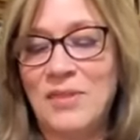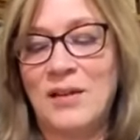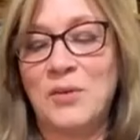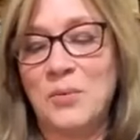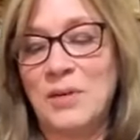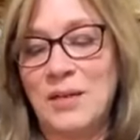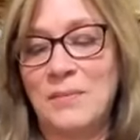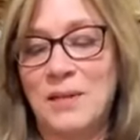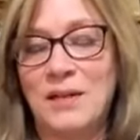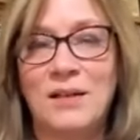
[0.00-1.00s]
the
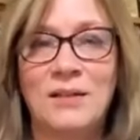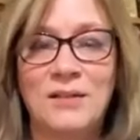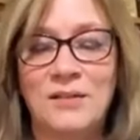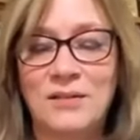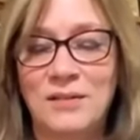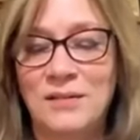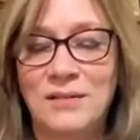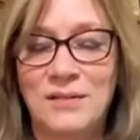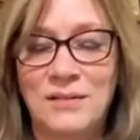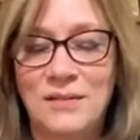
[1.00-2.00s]
cream color.
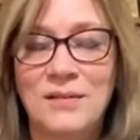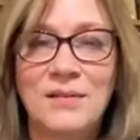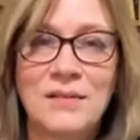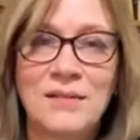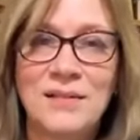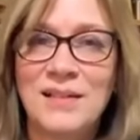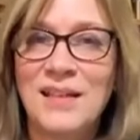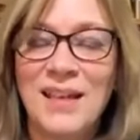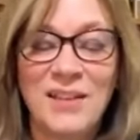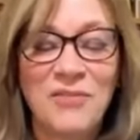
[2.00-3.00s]

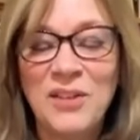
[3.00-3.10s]
If